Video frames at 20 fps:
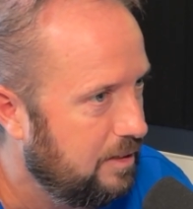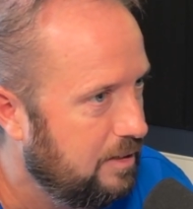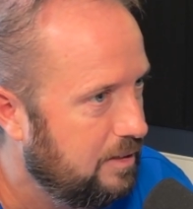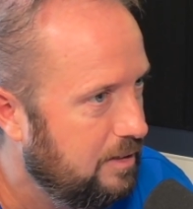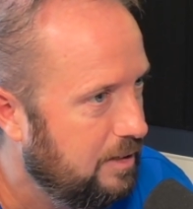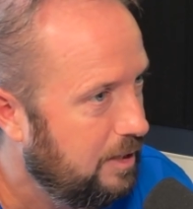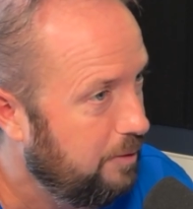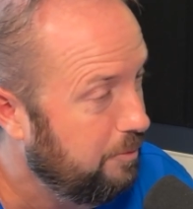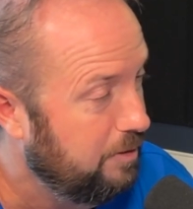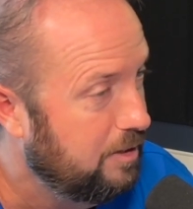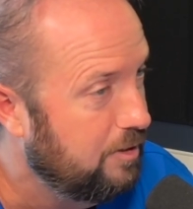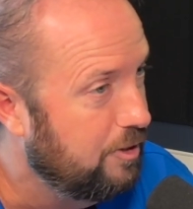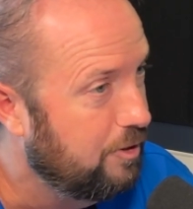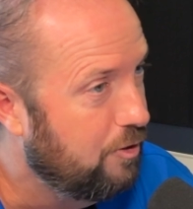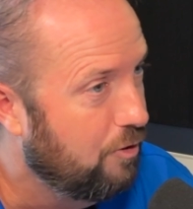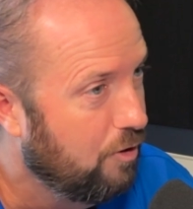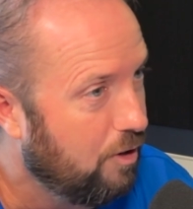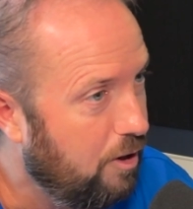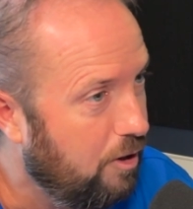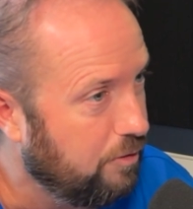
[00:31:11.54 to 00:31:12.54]
He went yeah. to the
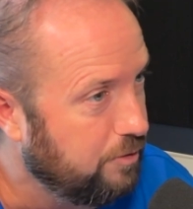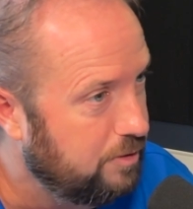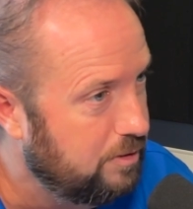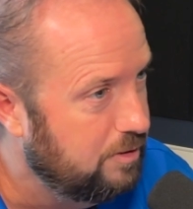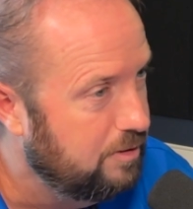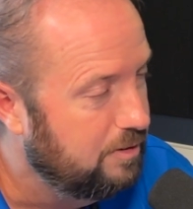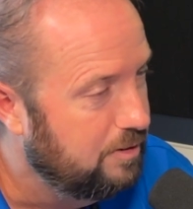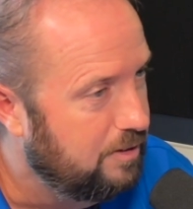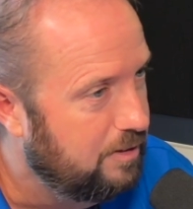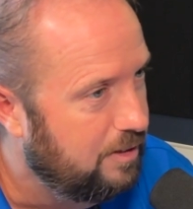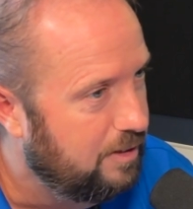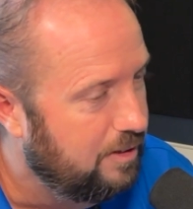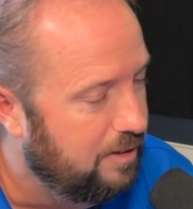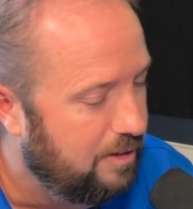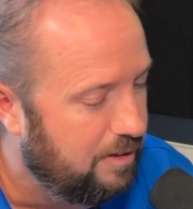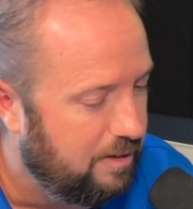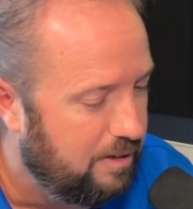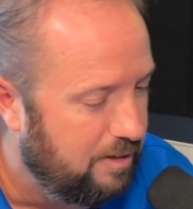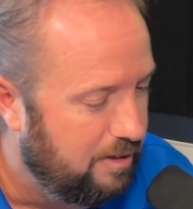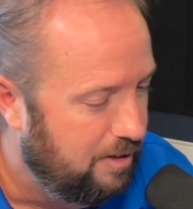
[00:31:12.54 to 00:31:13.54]
cross. Yeah.
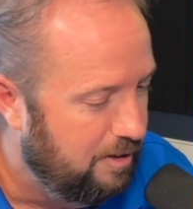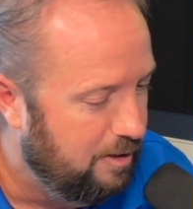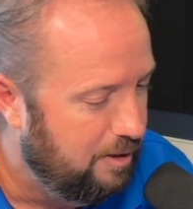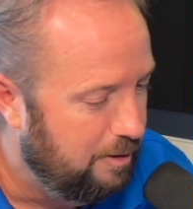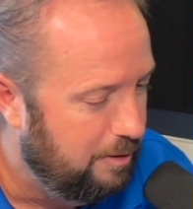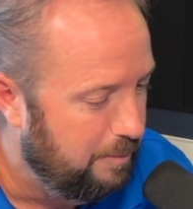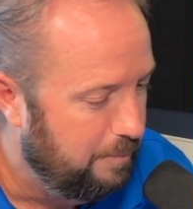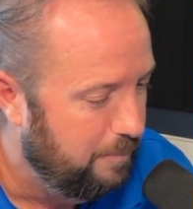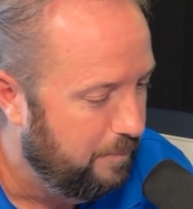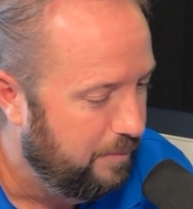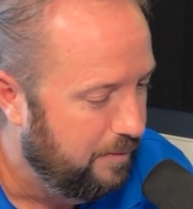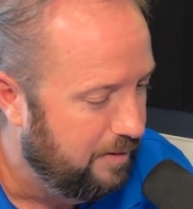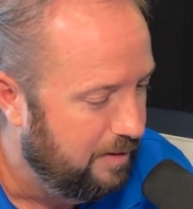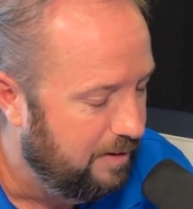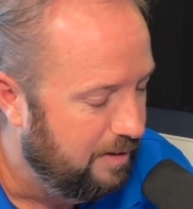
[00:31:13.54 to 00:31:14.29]
Um